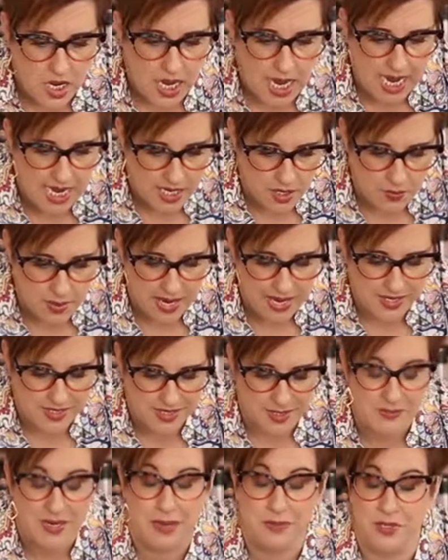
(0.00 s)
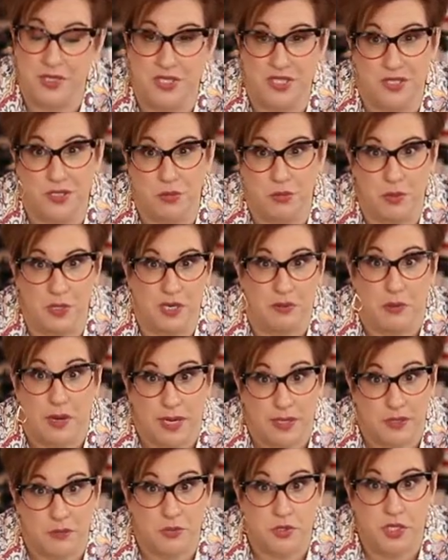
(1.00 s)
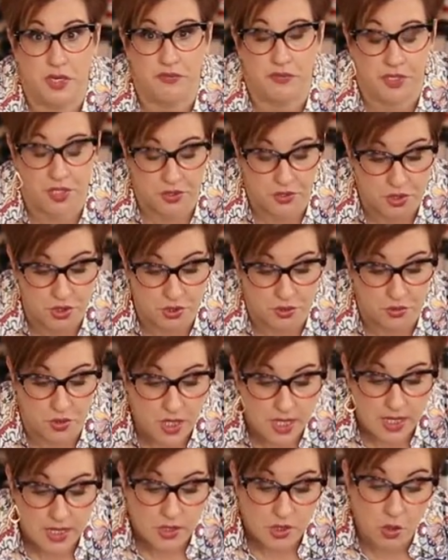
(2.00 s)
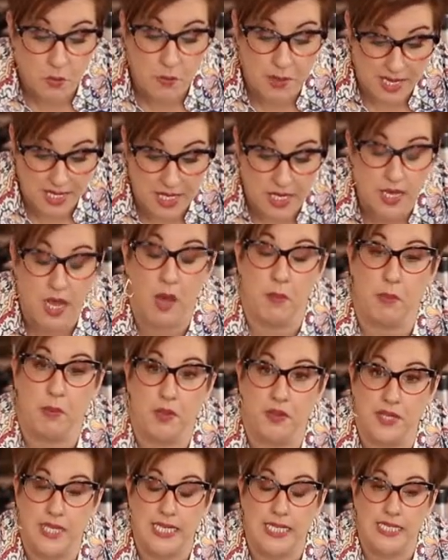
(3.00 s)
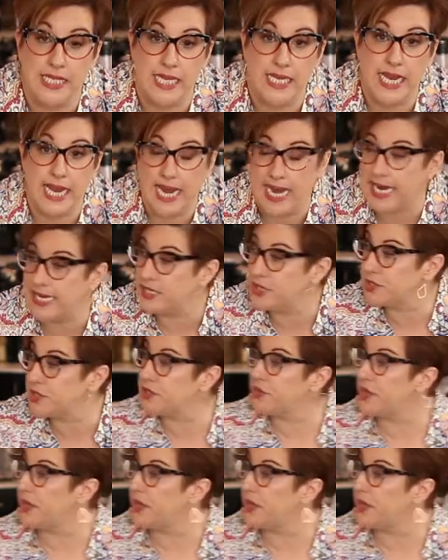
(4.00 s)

Anyway, sometimes you see some pretty random stuff in here too. So pick a couple of these and answer